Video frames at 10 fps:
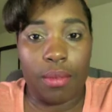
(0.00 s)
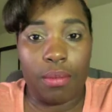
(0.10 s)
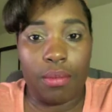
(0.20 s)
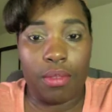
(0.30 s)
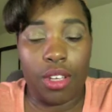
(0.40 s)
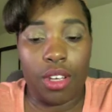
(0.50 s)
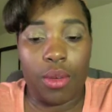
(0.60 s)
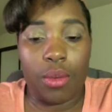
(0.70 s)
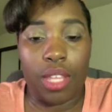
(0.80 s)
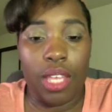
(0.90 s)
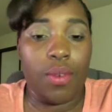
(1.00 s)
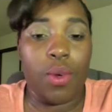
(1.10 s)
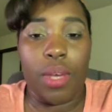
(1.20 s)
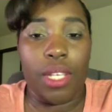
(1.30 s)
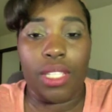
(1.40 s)
the evil queen
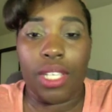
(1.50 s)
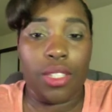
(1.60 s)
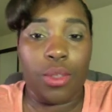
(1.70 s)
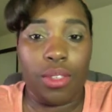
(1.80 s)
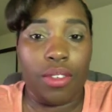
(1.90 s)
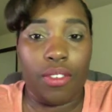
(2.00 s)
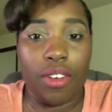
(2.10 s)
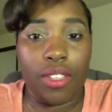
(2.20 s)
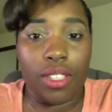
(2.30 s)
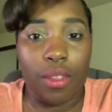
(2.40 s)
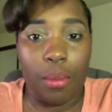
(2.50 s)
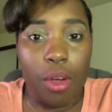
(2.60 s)
says who's the fairest of them all,